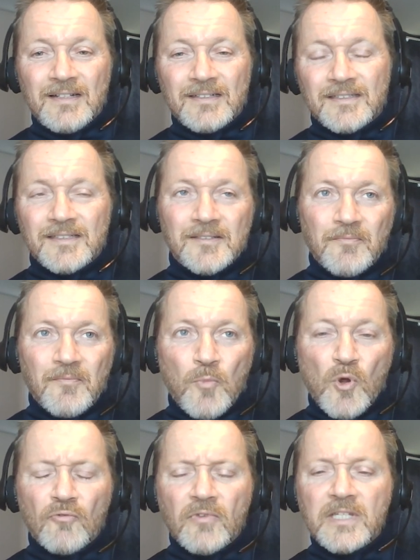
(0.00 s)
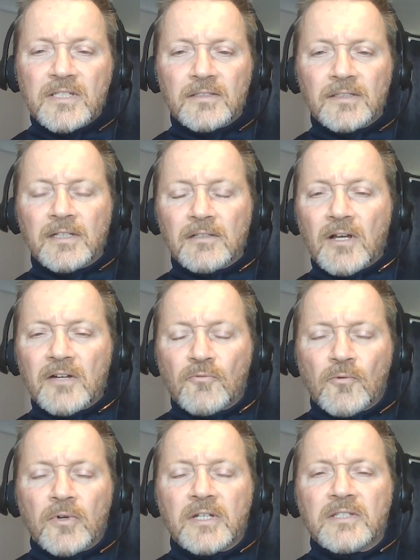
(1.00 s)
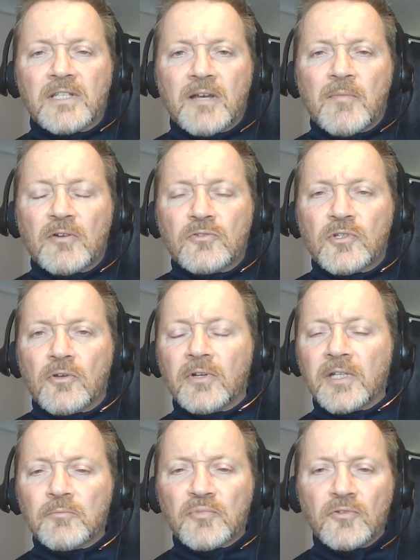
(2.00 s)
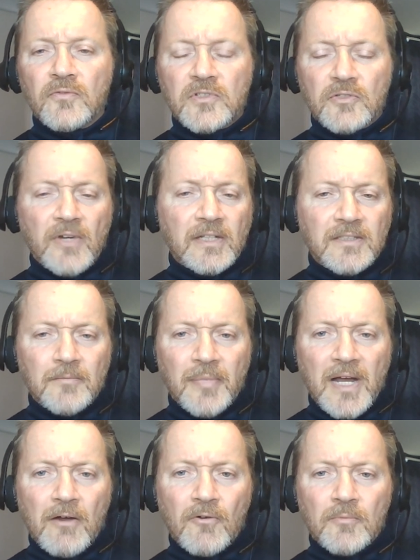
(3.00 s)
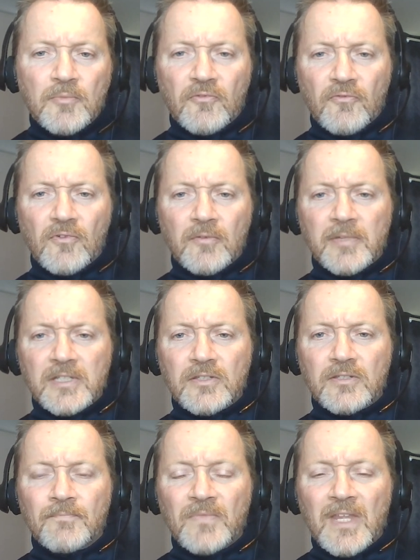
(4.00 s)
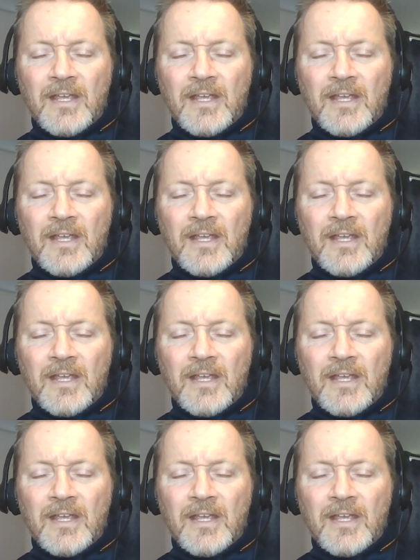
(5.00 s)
Um, more recently, a lot of work has come out showing improved strength and power performance.